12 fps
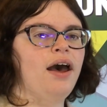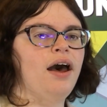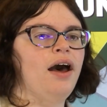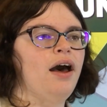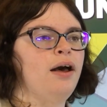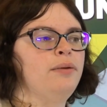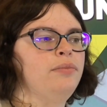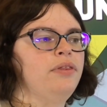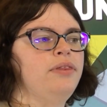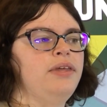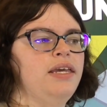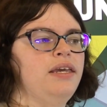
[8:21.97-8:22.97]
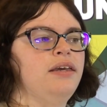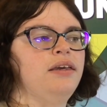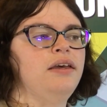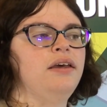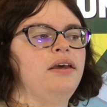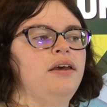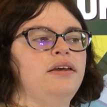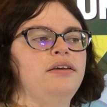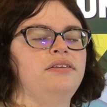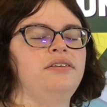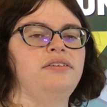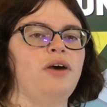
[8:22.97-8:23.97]
The
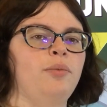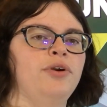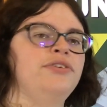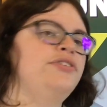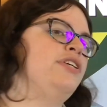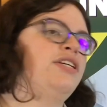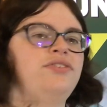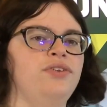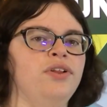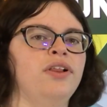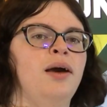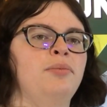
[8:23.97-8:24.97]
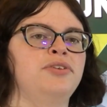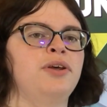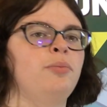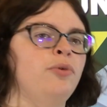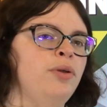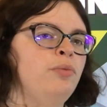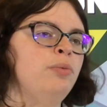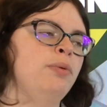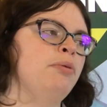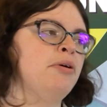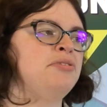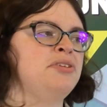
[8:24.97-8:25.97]
summer seasonal climate summary will be
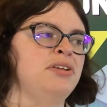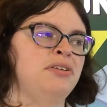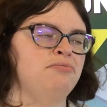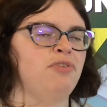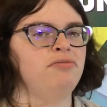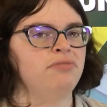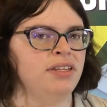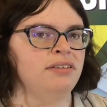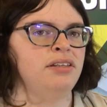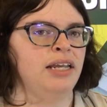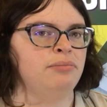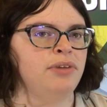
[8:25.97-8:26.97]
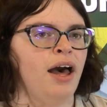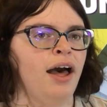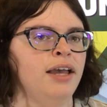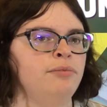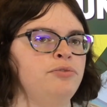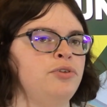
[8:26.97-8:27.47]
posted at roughly the same time,